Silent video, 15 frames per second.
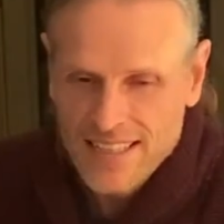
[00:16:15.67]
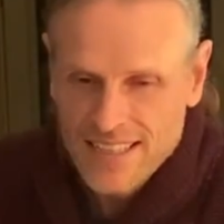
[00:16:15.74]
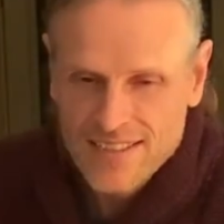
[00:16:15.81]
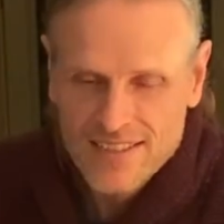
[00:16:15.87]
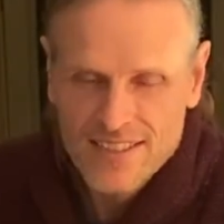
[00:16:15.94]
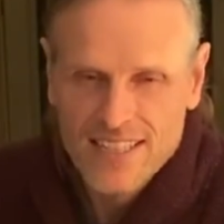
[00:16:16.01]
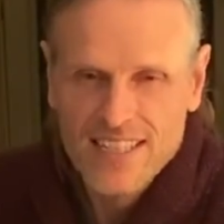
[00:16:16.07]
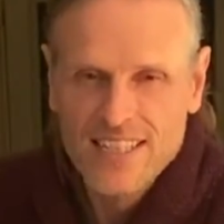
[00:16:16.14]

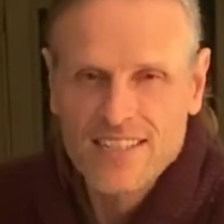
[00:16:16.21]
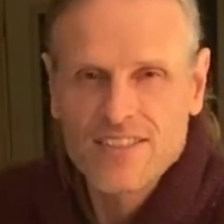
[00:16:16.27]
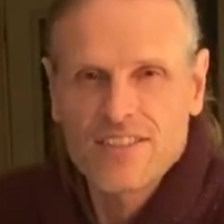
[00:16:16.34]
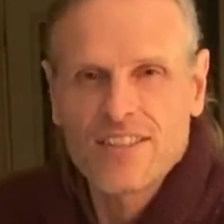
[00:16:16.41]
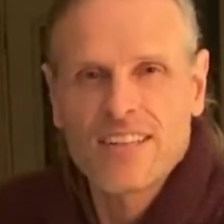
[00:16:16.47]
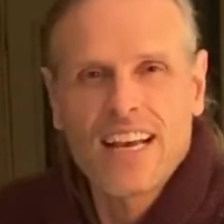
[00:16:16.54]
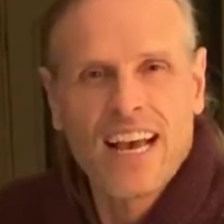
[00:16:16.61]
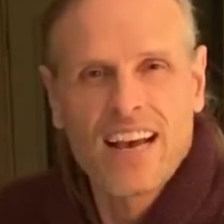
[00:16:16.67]
seed
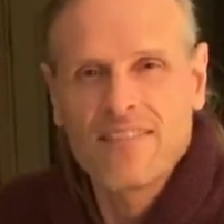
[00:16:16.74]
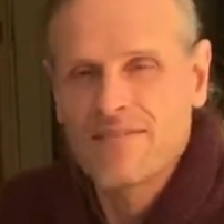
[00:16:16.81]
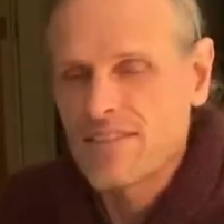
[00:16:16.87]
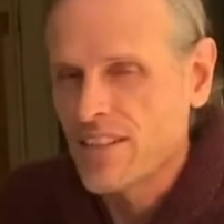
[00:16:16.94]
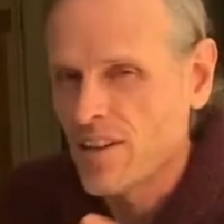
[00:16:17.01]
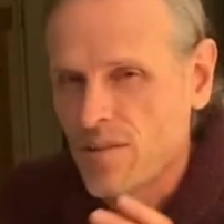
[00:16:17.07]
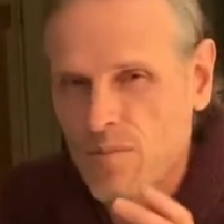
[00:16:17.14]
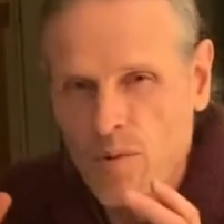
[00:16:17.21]
should have,
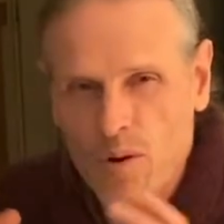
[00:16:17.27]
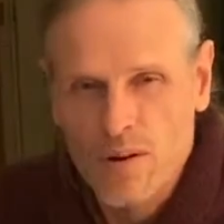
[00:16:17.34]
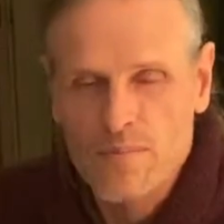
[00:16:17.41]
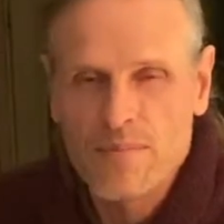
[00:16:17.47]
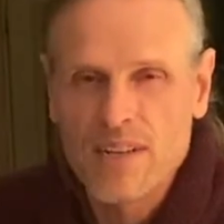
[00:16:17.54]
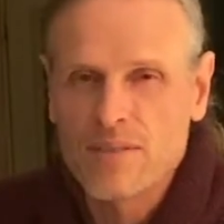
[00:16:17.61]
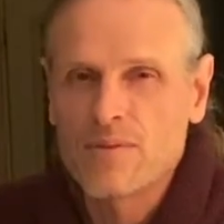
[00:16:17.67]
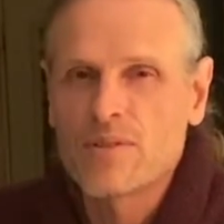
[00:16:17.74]
you know, more
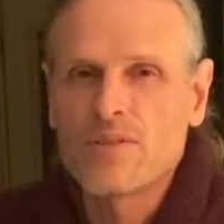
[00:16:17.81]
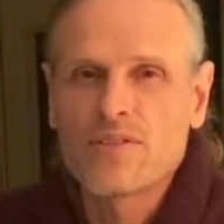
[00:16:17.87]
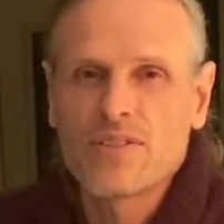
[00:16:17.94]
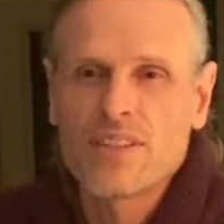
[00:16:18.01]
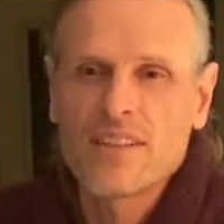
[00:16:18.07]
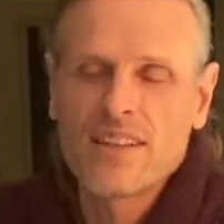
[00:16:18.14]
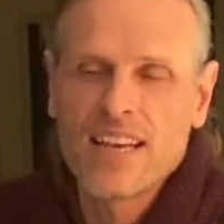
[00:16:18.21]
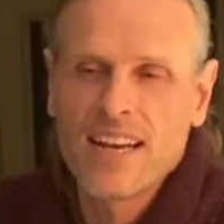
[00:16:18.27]

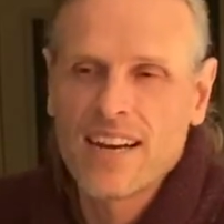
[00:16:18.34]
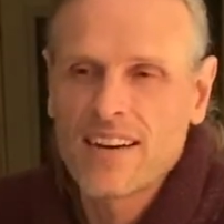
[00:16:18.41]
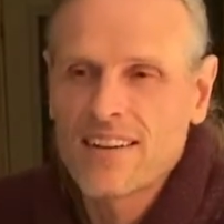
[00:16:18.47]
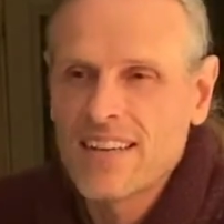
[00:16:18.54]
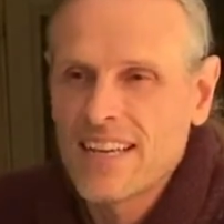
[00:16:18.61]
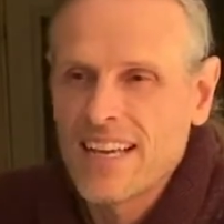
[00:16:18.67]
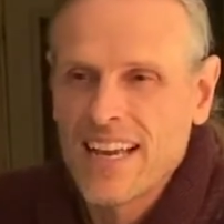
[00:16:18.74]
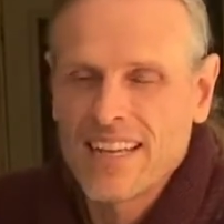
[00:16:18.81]
minerals in
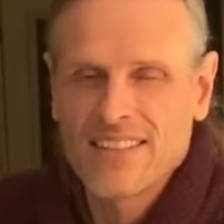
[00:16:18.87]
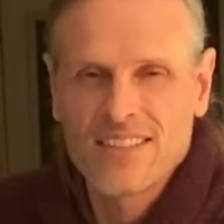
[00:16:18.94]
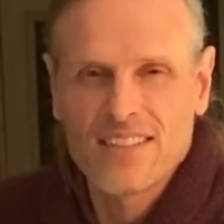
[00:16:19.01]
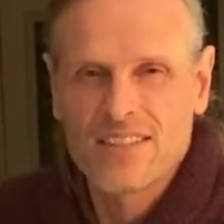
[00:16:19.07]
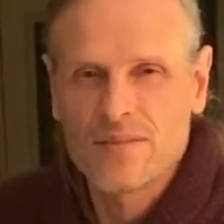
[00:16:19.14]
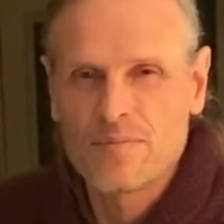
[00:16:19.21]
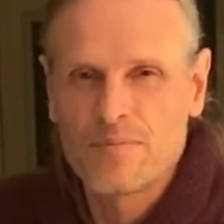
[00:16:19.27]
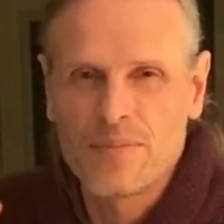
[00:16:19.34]
there and
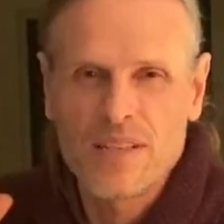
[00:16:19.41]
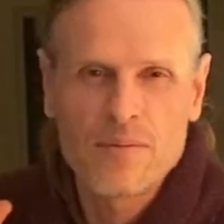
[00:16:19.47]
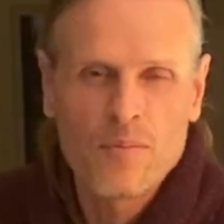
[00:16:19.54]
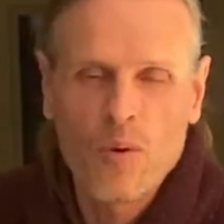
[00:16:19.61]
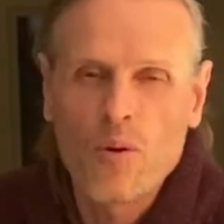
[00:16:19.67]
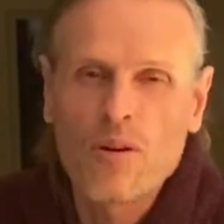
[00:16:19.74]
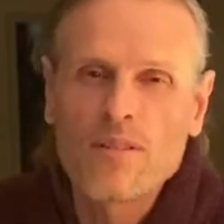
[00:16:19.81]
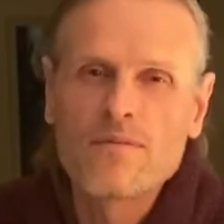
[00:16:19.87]
just be more